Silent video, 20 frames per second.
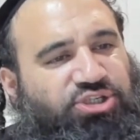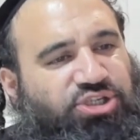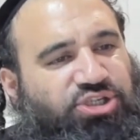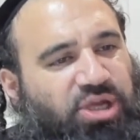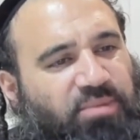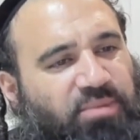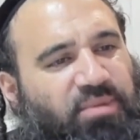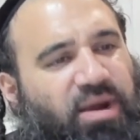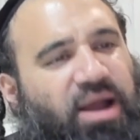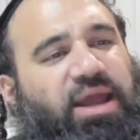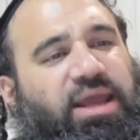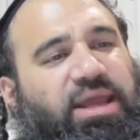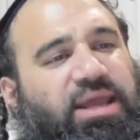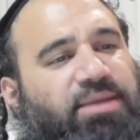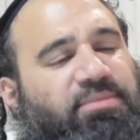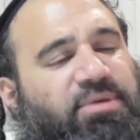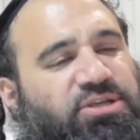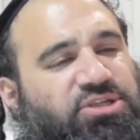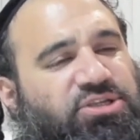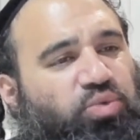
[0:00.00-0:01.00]

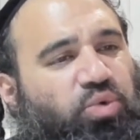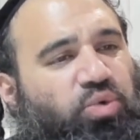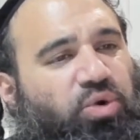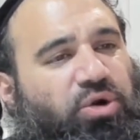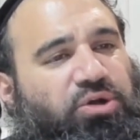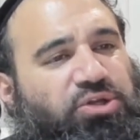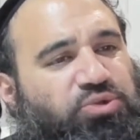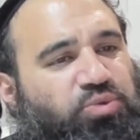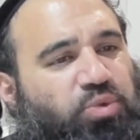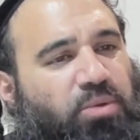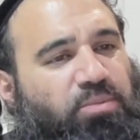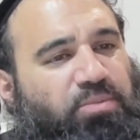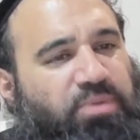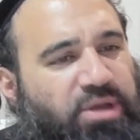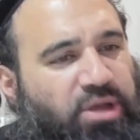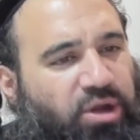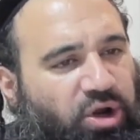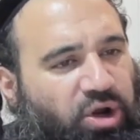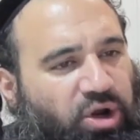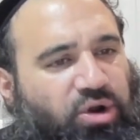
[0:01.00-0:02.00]
Shamayim, his words will
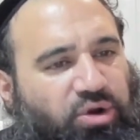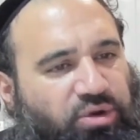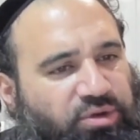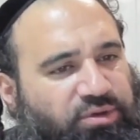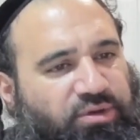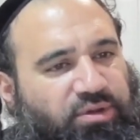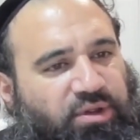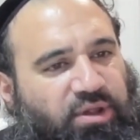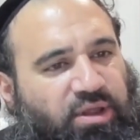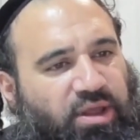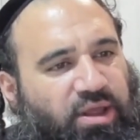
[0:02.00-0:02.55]
be heard.